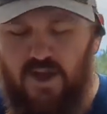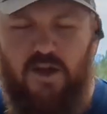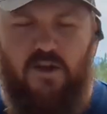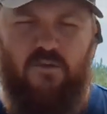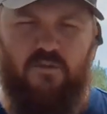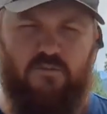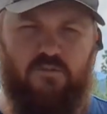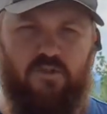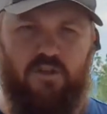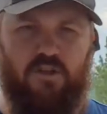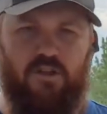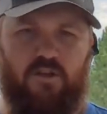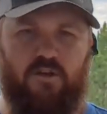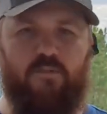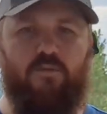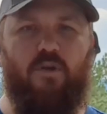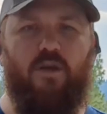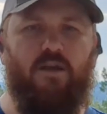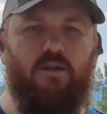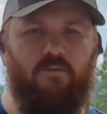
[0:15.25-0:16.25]
We took a little
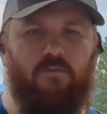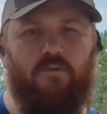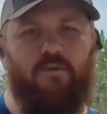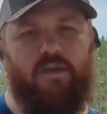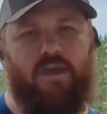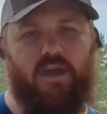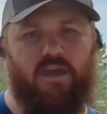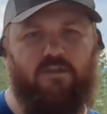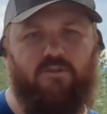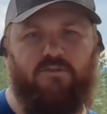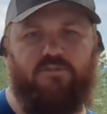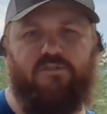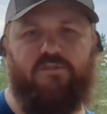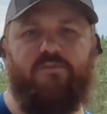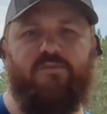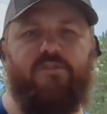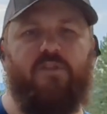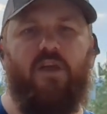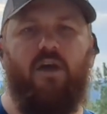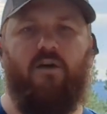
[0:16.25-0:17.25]
break while we handled some
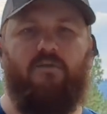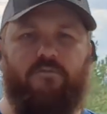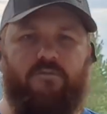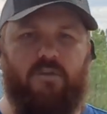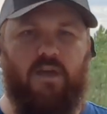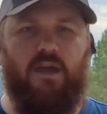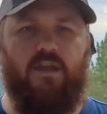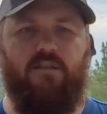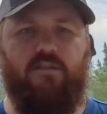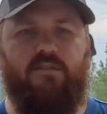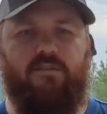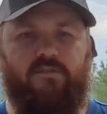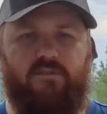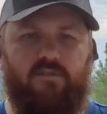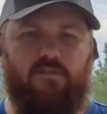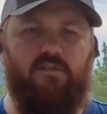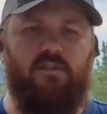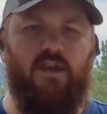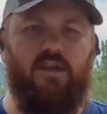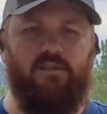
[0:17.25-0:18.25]
stuff.
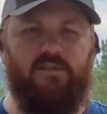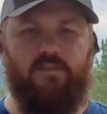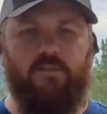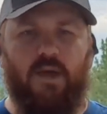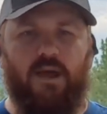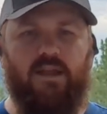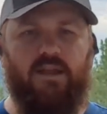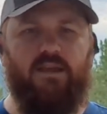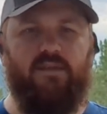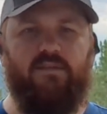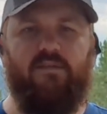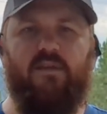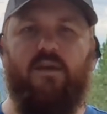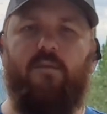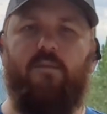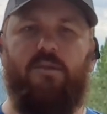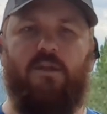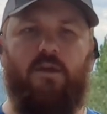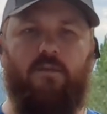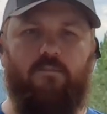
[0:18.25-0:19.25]
Got some ideas
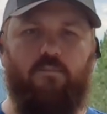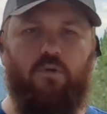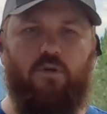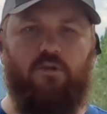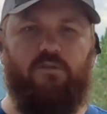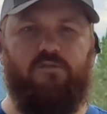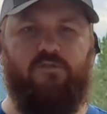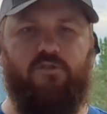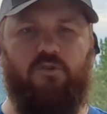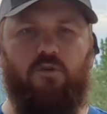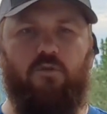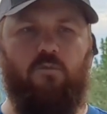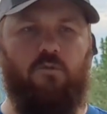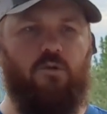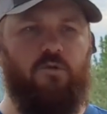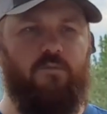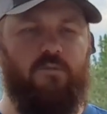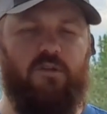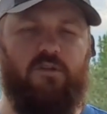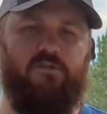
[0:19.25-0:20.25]
coming up pretty soon. We're
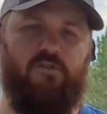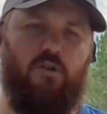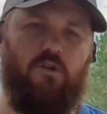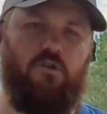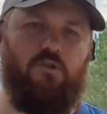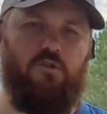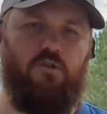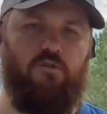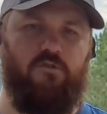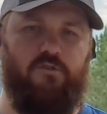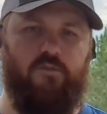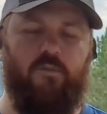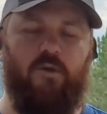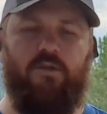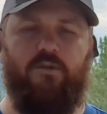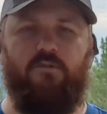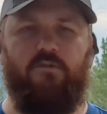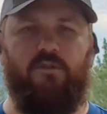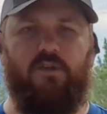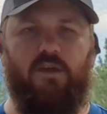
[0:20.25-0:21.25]
going to be starting to do some
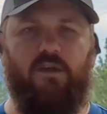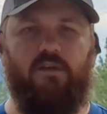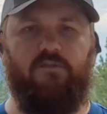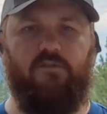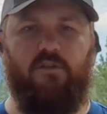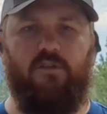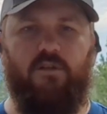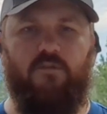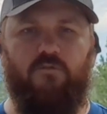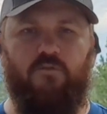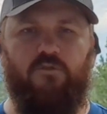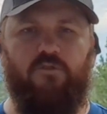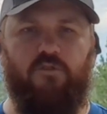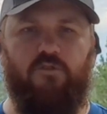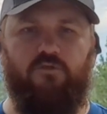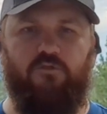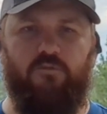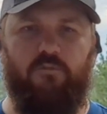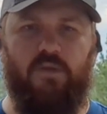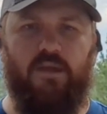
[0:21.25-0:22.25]
other things on different
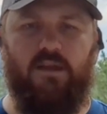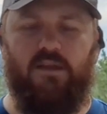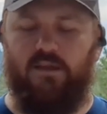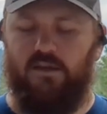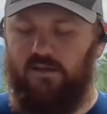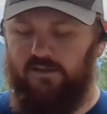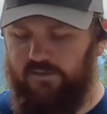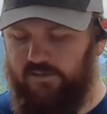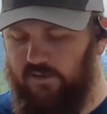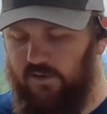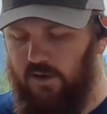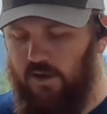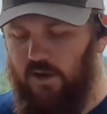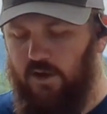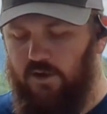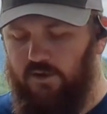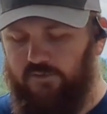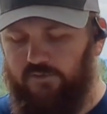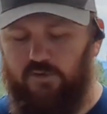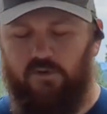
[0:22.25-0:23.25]
social medias.
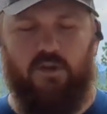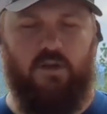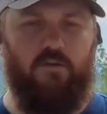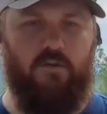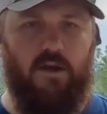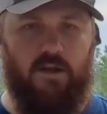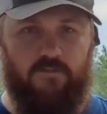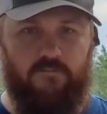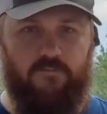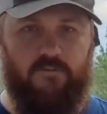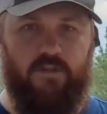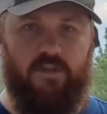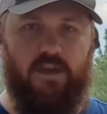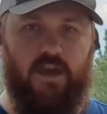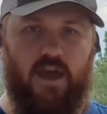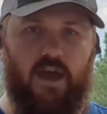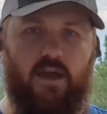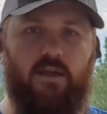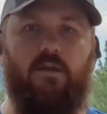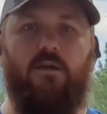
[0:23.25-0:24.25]
So get ready for
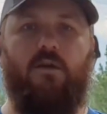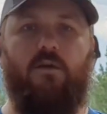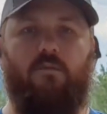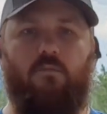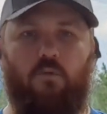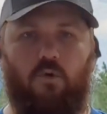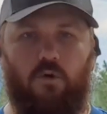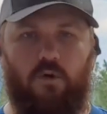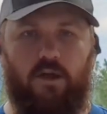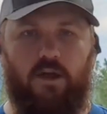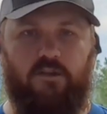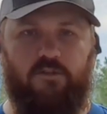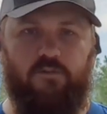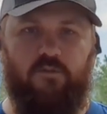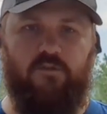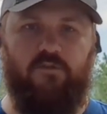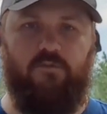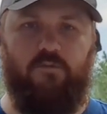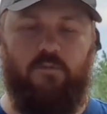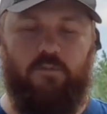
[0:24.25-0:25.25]
that. More
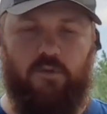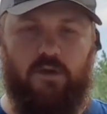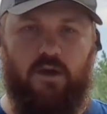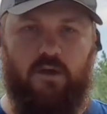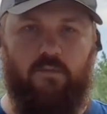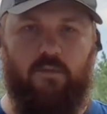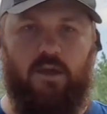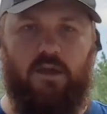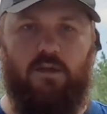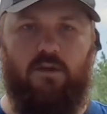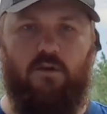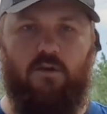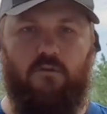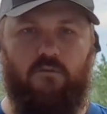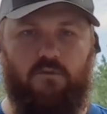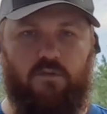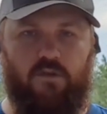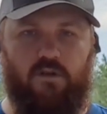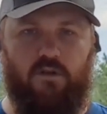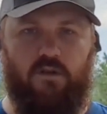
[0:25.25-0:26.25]
announcements will be coming
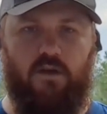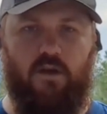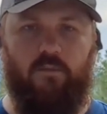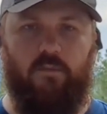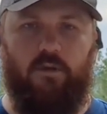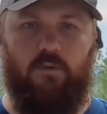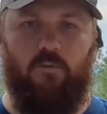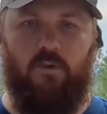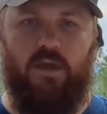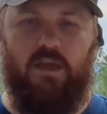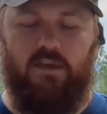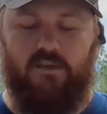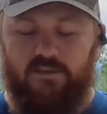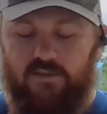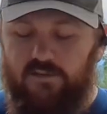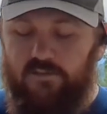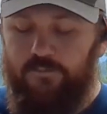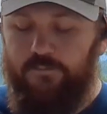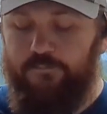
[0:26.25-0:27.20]
over the coming weeks.